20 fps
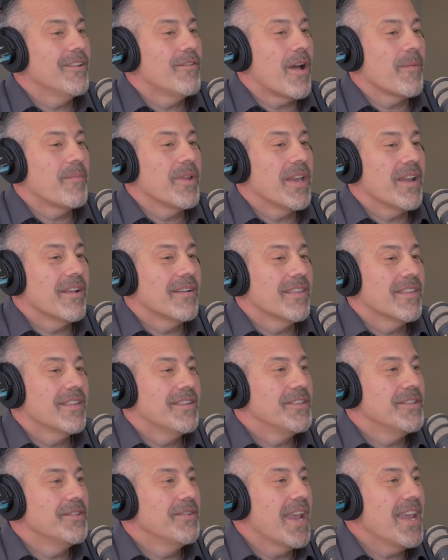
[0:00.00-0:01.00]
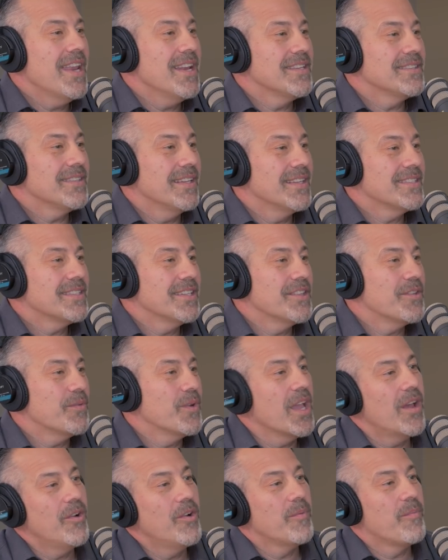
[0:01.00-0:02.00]
dropping down to the 280s, less than
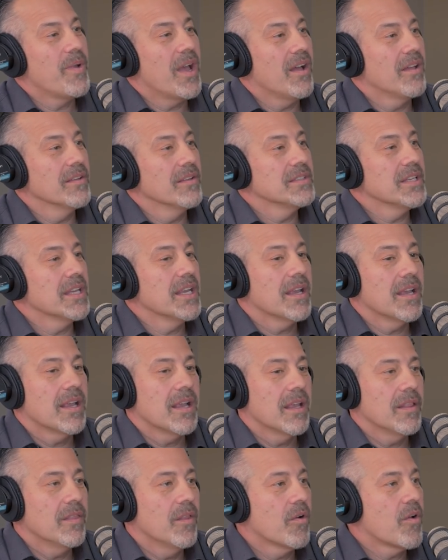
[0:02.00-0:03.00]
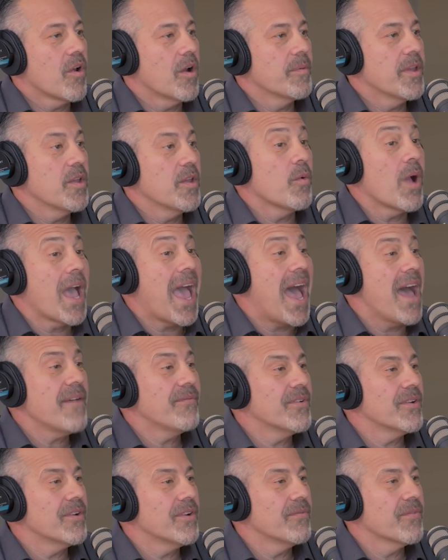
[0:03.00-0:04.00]
300 pounds, low carb Q
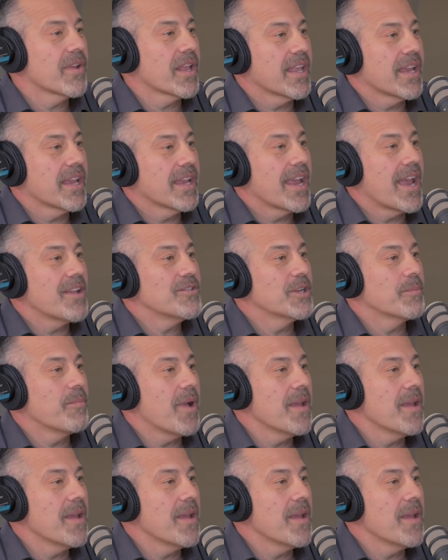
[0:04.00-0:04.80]
after failing a gastric